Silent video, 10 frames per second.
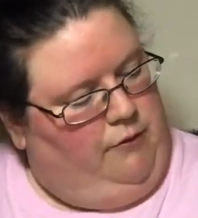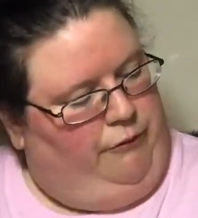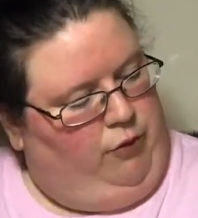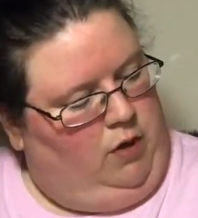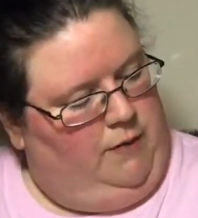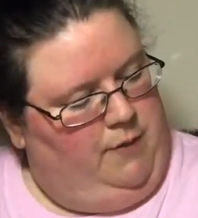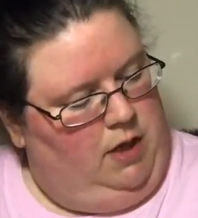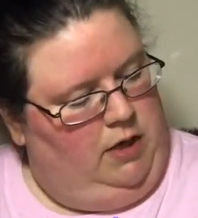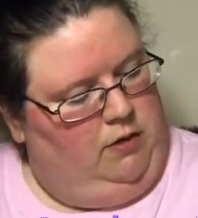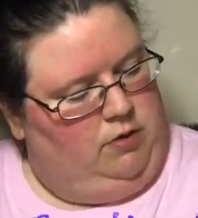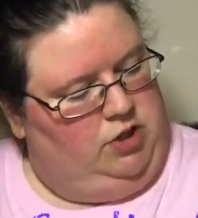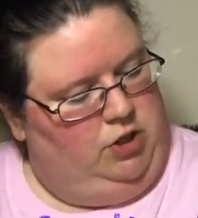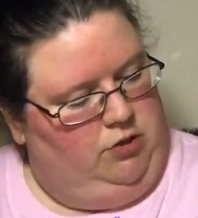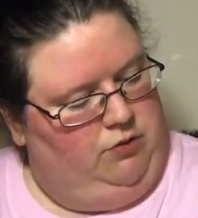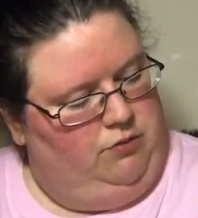for a minute or
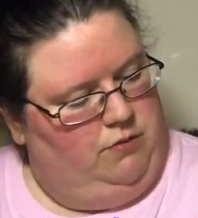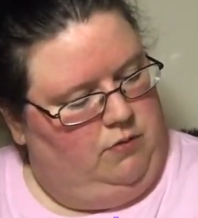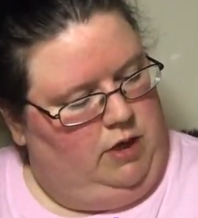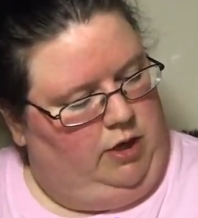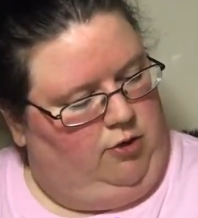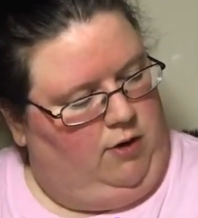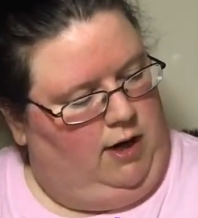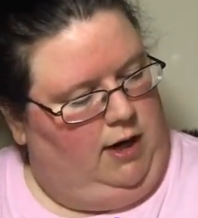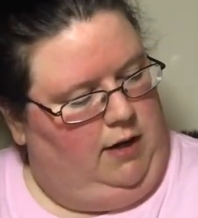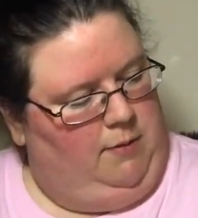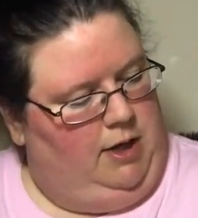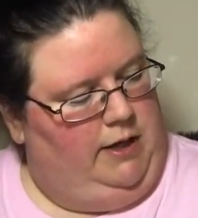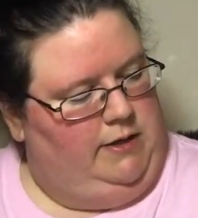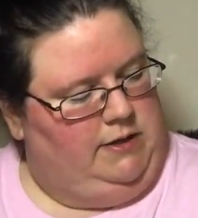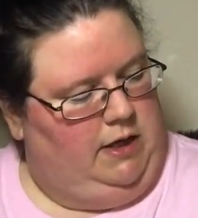two and crying
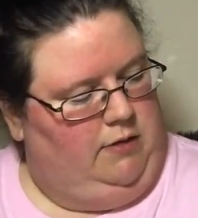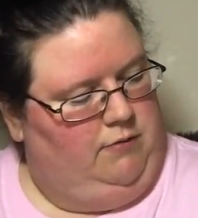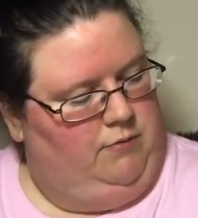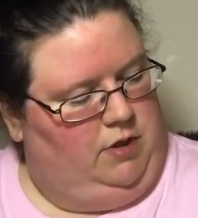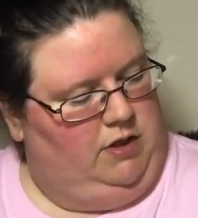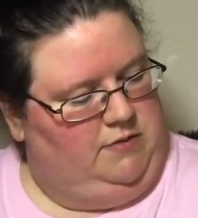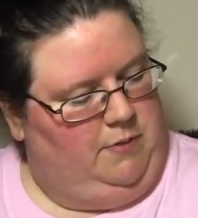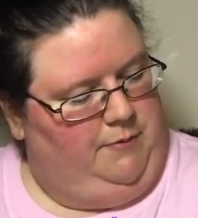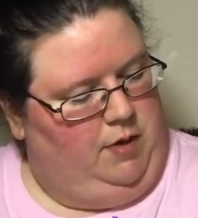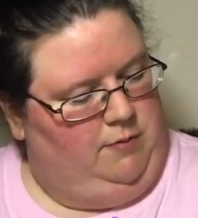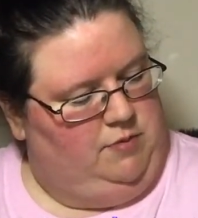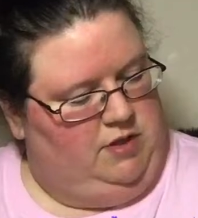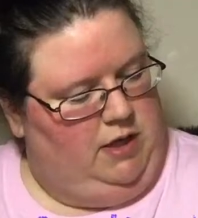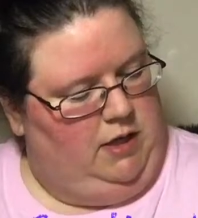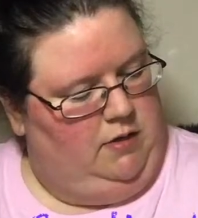my eyes out because my mom's
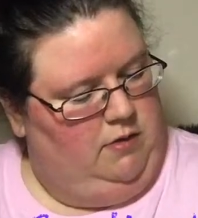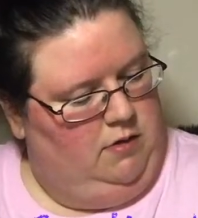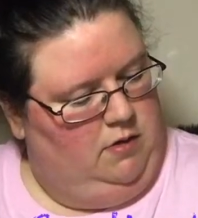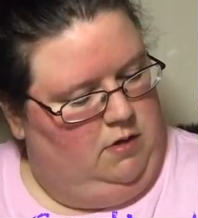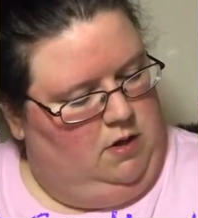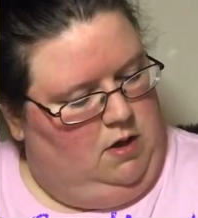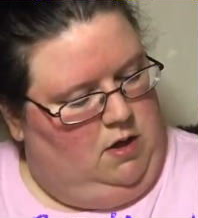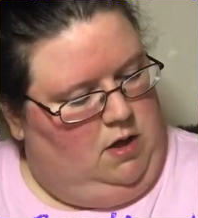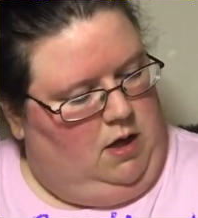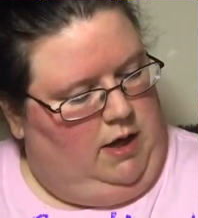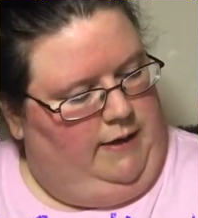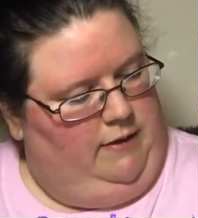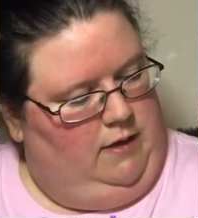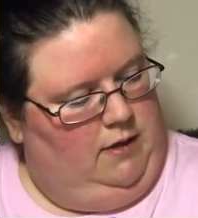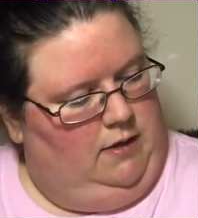dead. I
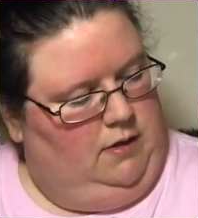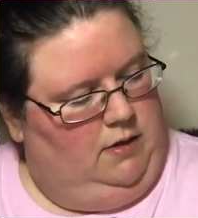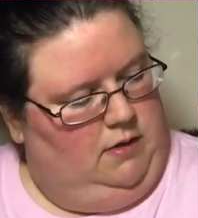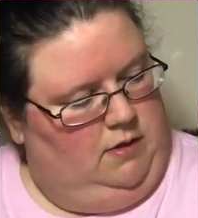then